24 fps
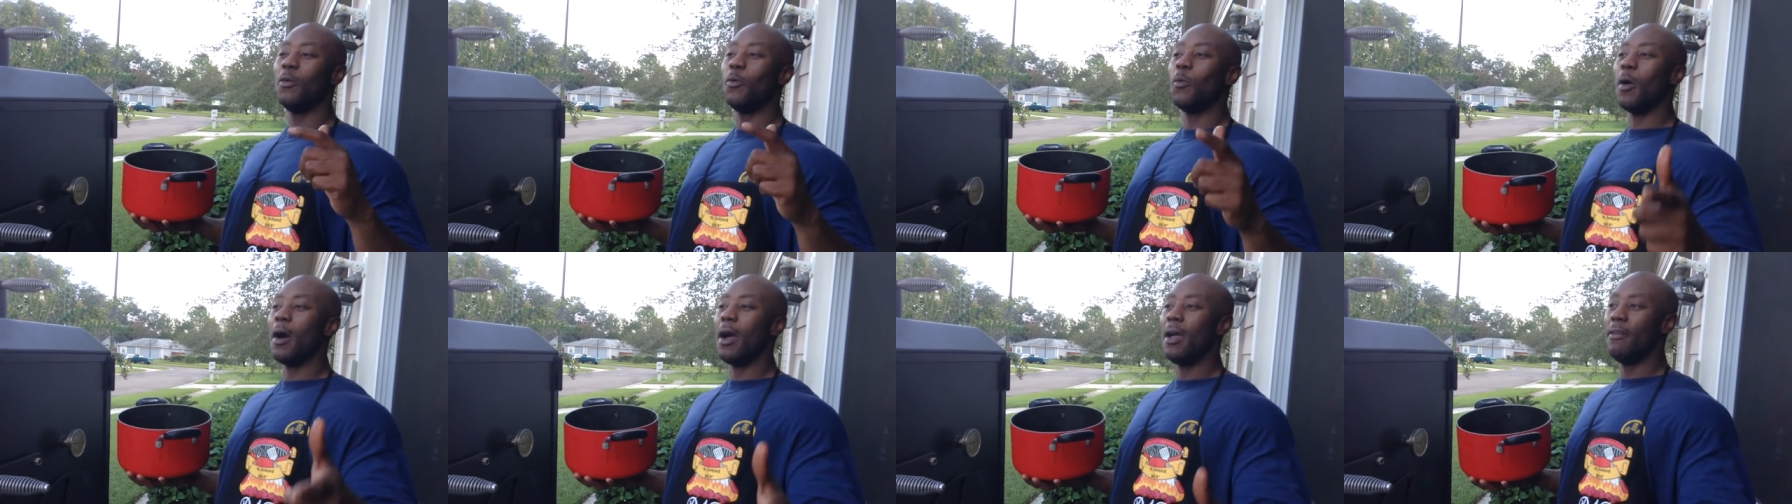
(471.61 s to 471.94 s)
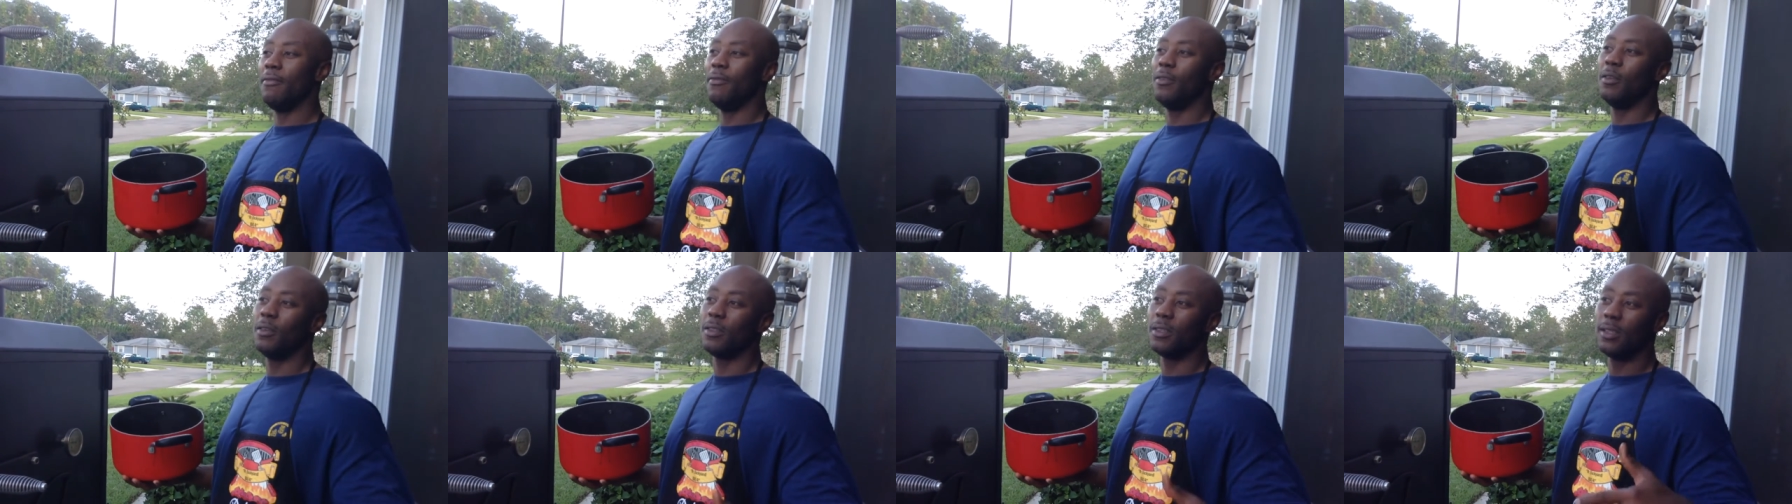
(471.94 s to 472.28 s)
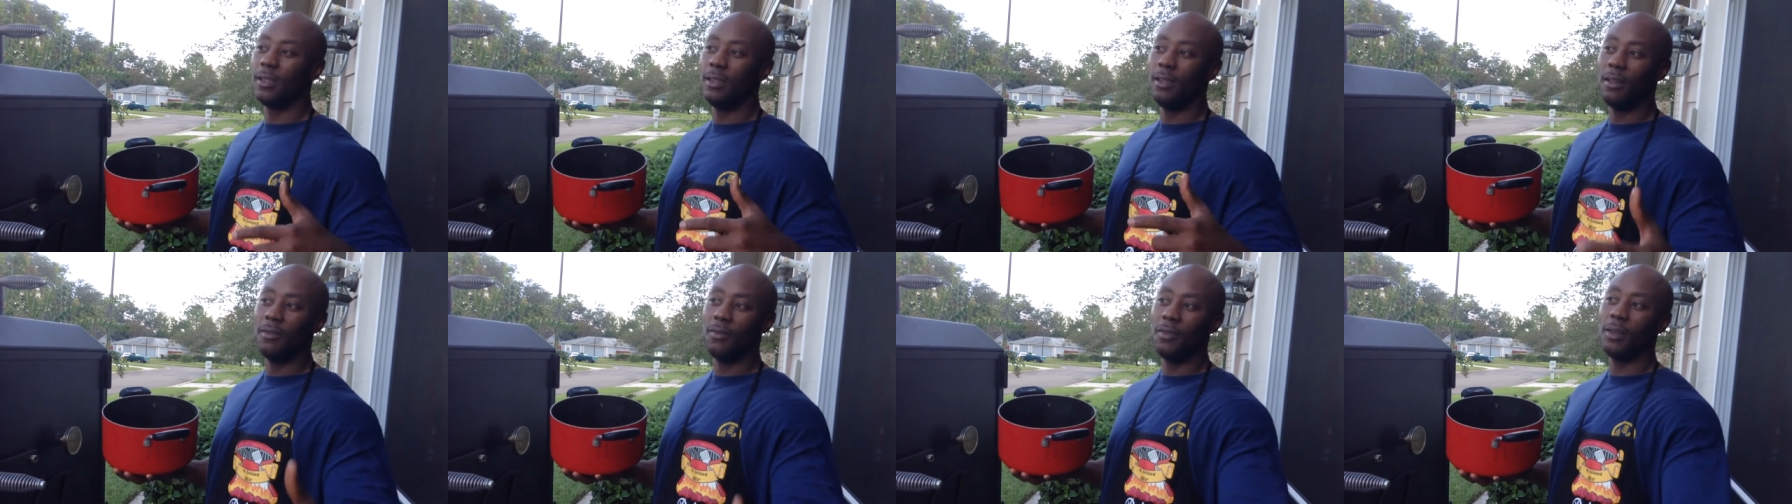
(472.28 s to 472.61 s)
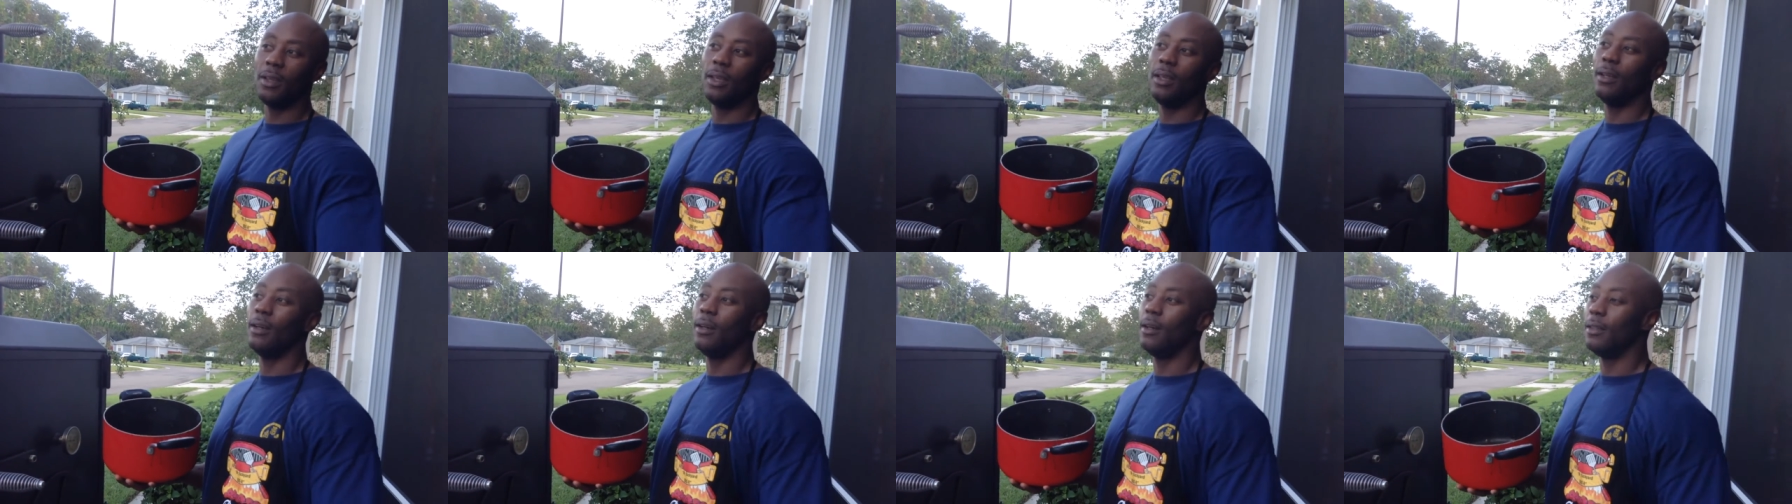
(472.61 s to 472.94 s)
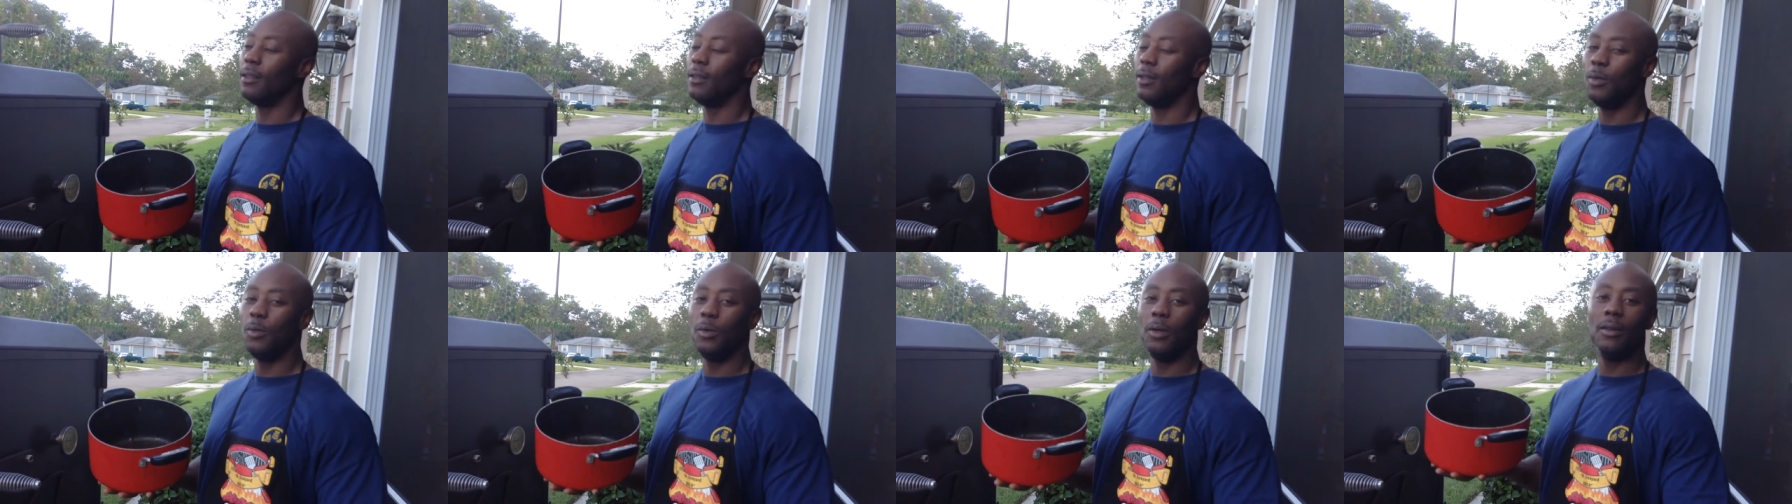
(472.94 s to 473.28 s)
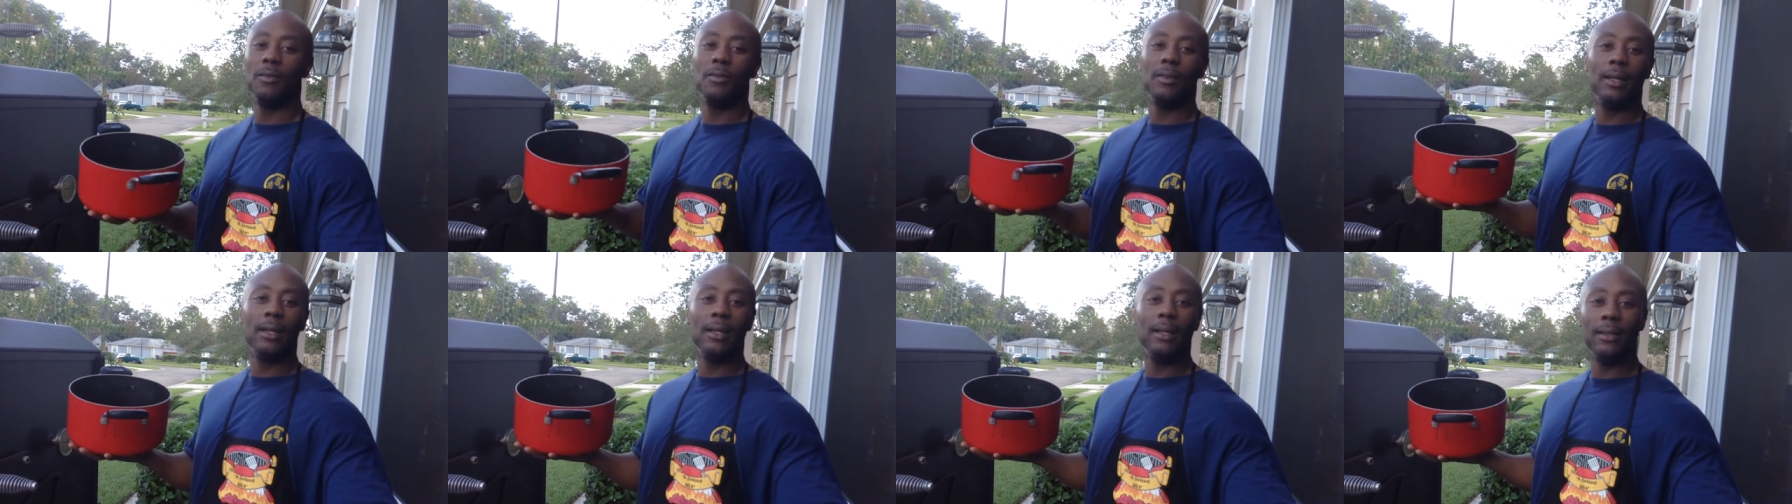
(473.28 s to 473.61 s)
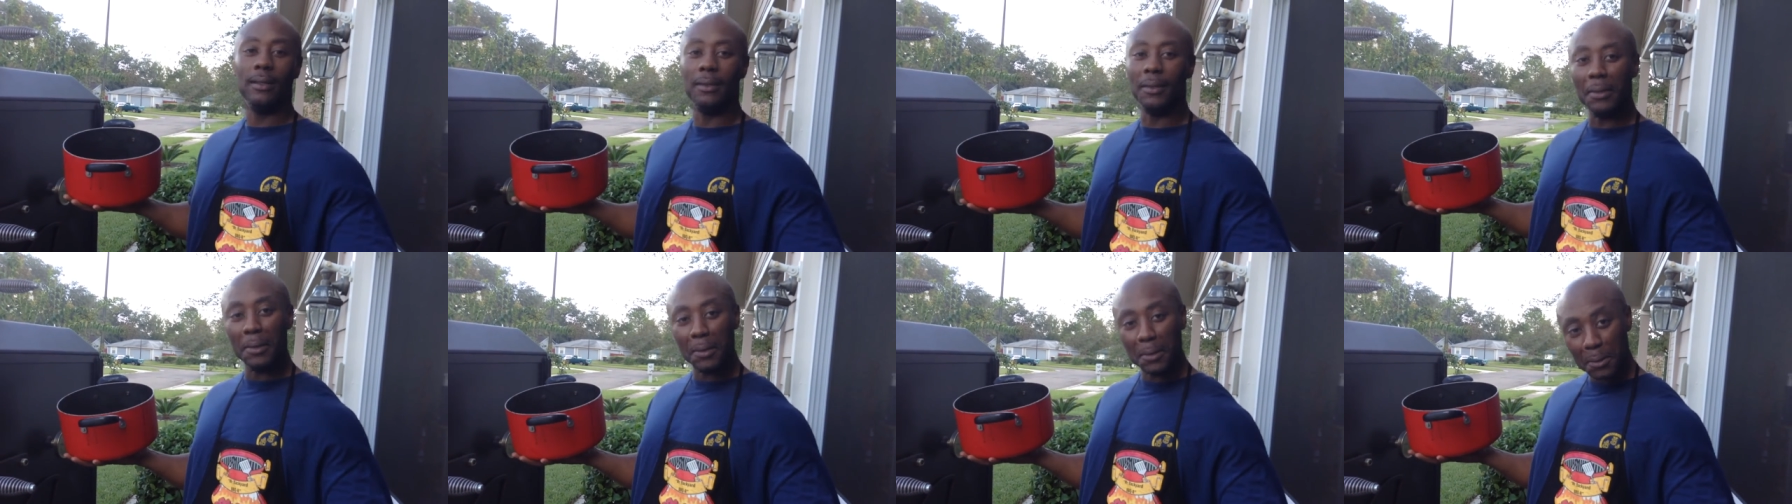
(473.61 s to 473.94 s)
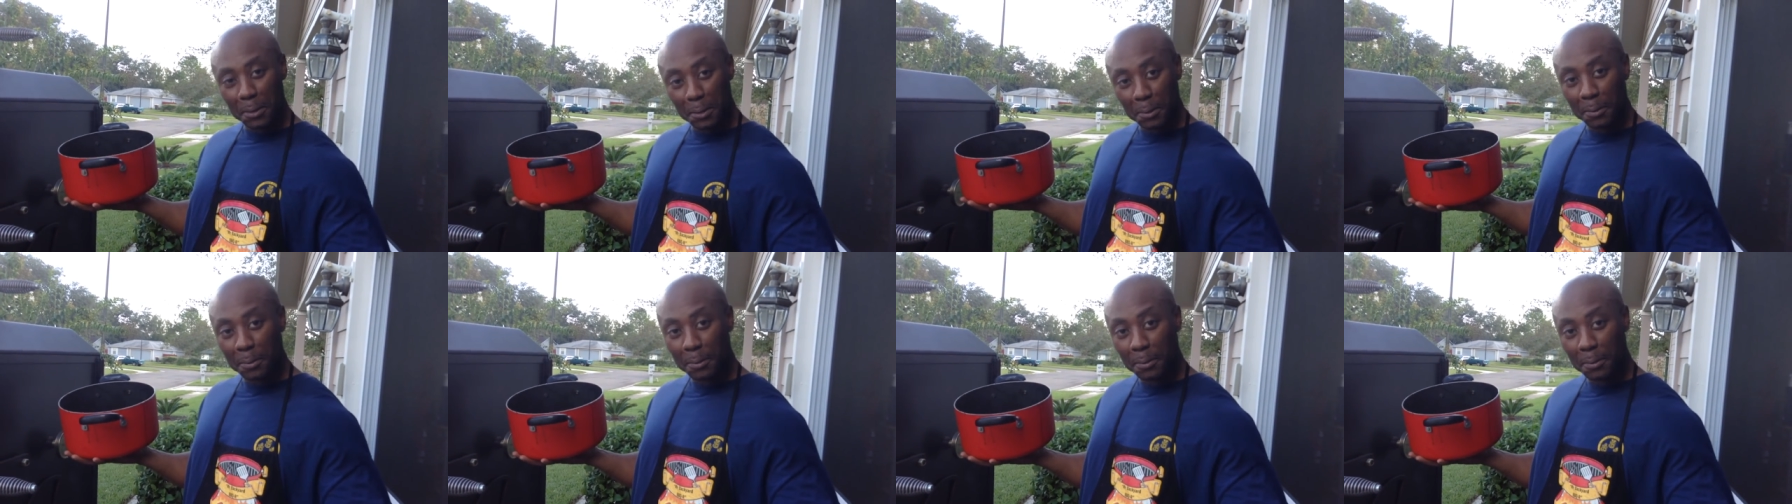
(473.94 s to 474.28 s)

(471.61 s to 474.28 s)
wife or a significant other, whoever that is,